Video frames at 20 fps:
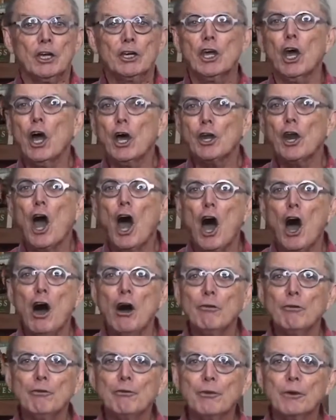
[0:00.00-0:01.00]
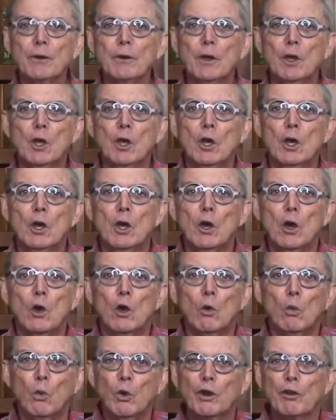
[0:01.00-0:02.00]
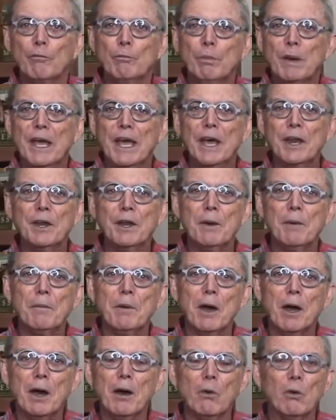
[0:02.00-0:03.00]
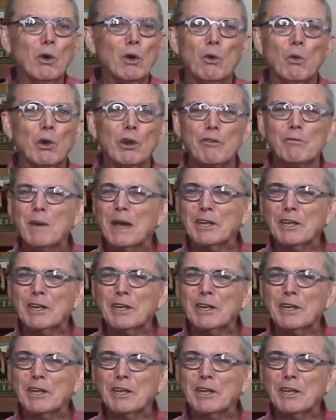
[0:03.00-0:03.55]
Cut off would have